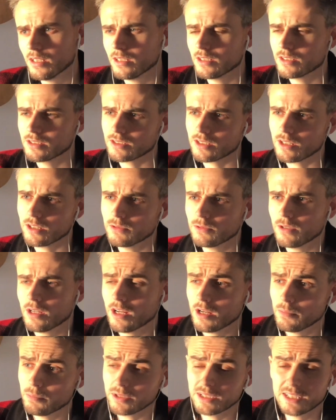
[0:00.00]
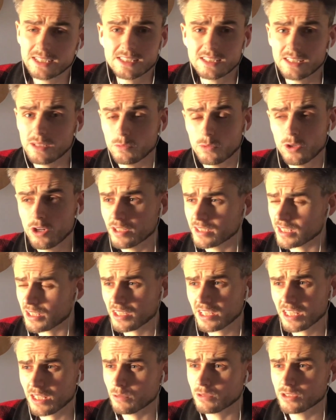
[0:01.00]
So, but listen, it worked. I
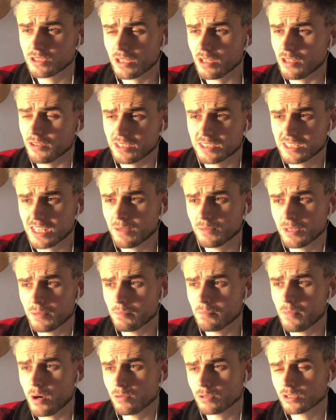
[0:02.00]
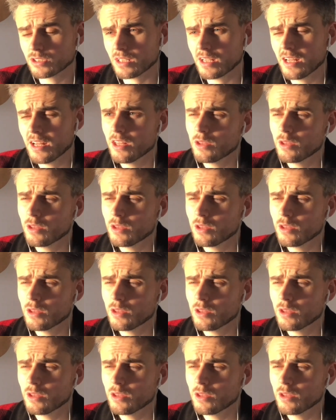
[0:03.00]
think it was at the time the most...